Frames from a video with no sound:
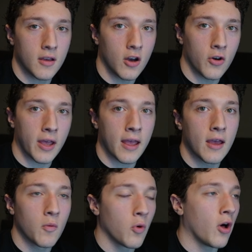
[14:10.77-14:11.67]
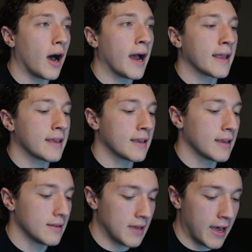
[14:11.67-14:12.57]
okay, well, I
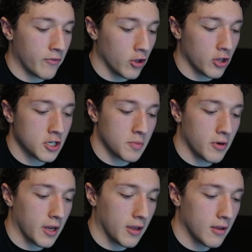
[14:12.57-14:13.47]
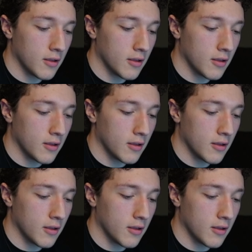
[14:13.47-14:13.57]
have a lunch break.